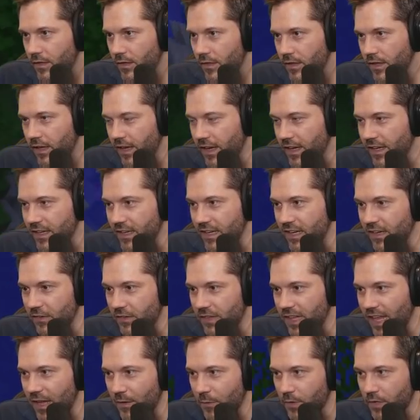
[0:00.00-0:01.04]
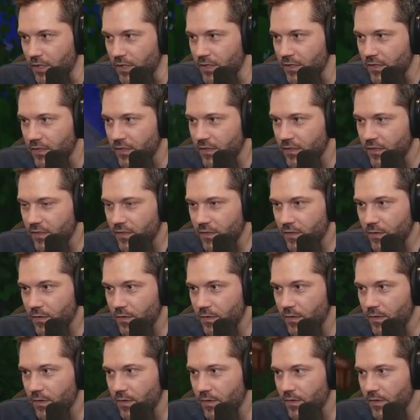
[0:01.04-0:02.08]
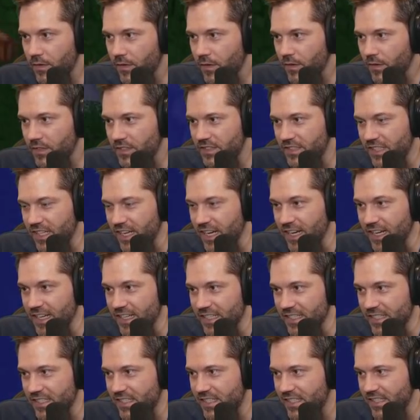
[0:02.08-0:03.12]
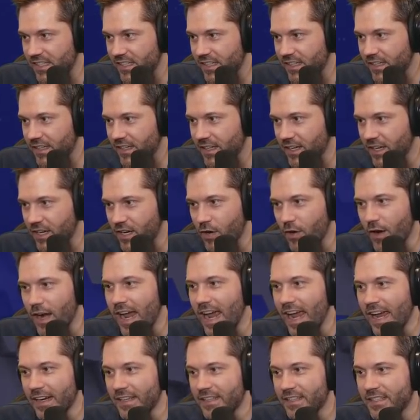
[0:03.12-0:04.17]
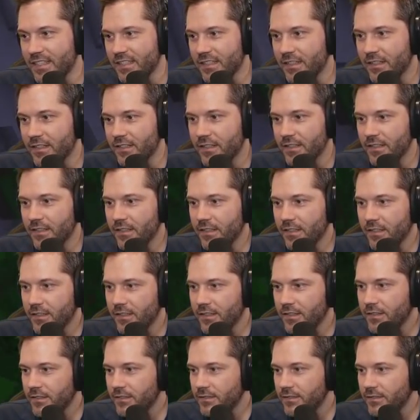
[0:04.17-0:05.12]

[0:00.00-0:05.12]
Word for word: Okay, you killed that one. I got them both. Jeez. Let's You're go, cracked. dude.